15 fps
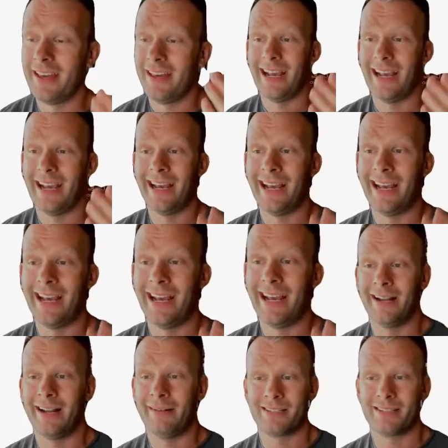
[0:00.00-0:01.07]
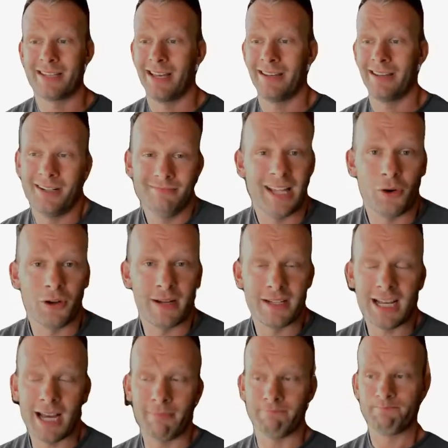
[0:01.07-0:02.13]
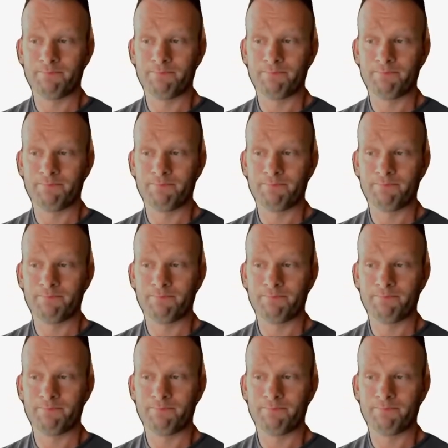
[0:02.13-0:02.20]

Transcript: and then it's like, not worth my time.